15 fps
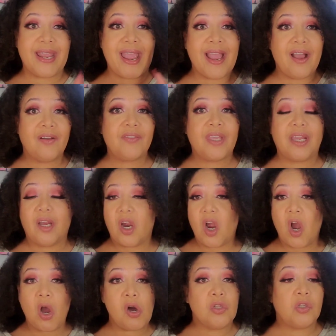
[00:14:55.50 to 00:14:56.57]
now, they
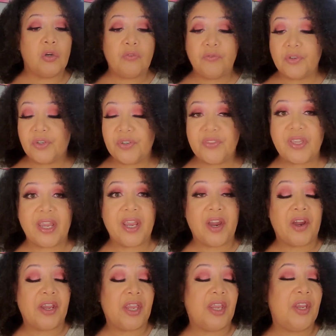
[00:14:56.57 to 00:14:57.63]
are all over. They
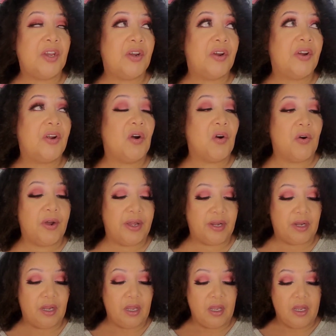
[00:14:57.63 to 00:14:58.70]
are here
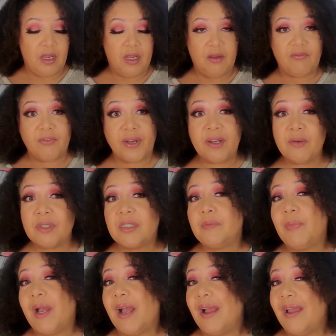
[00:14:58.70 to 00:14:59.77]
on Fragrance
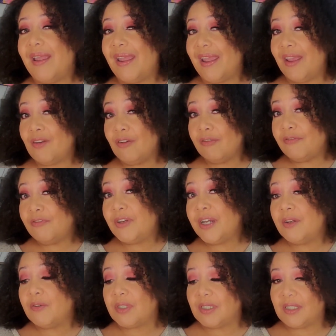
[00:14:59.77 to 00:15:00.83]
Buy and on
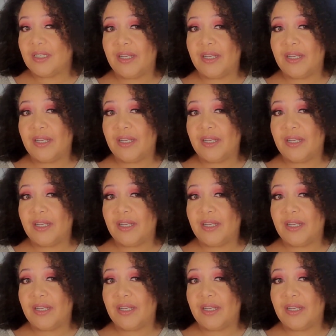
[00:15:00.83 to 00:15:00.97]
Fragrance